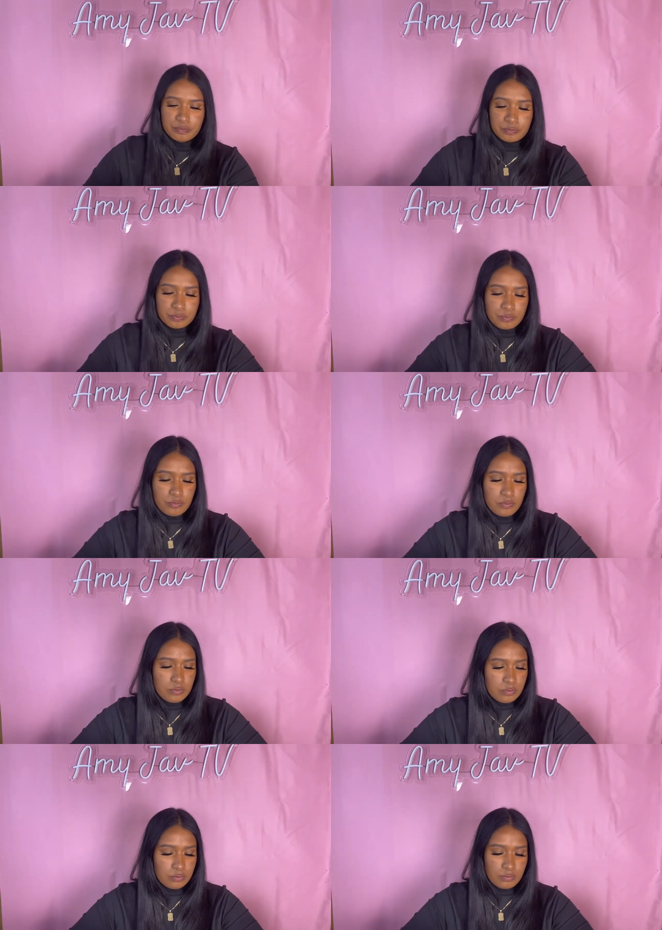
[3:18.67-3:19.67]

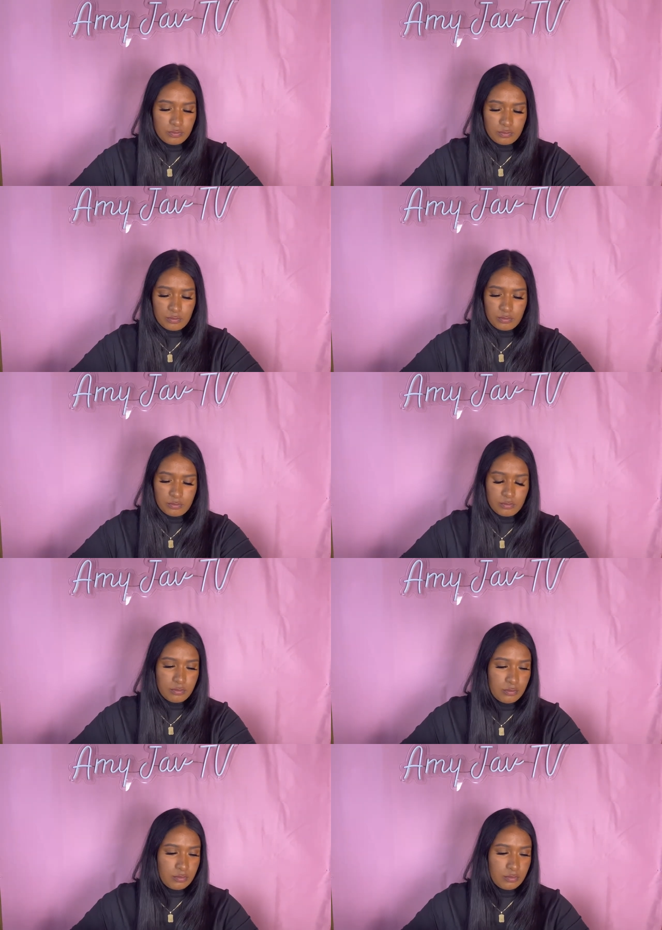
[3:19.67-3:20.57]
[no speech]